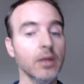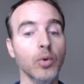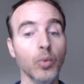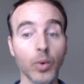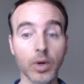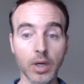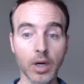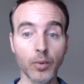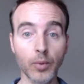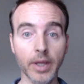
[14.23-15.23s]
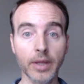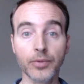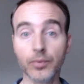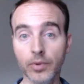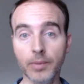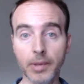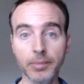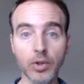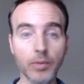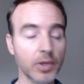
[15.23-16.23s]
work our way through the
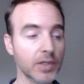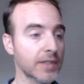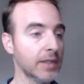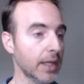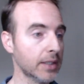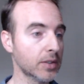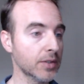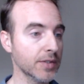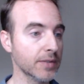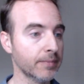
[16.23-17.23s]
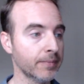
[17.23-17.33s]
biblical books and letters,